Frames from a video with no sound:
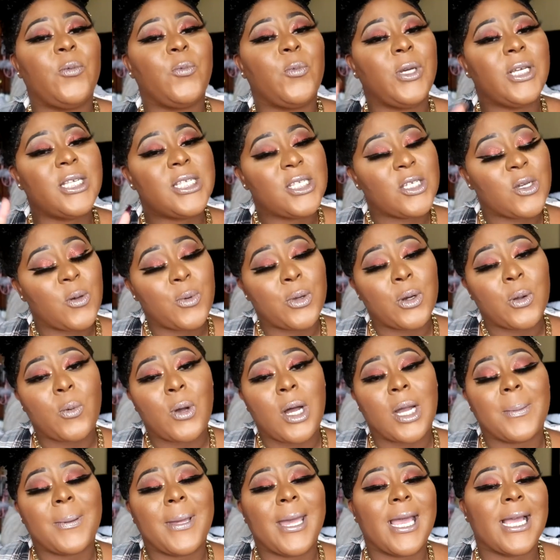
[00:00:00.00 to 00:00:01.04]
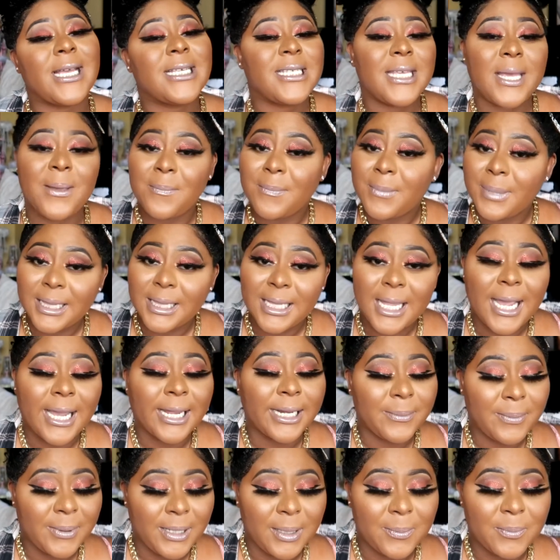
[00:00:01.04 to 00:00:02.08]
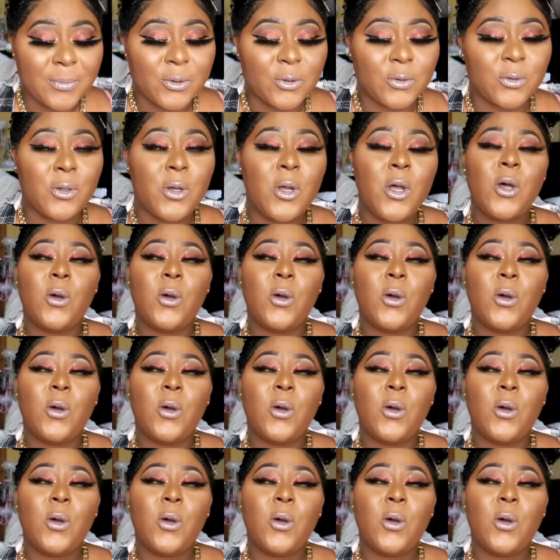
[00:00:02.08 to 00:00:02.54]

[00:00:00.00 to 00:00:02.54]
we still wanna walk past and blind people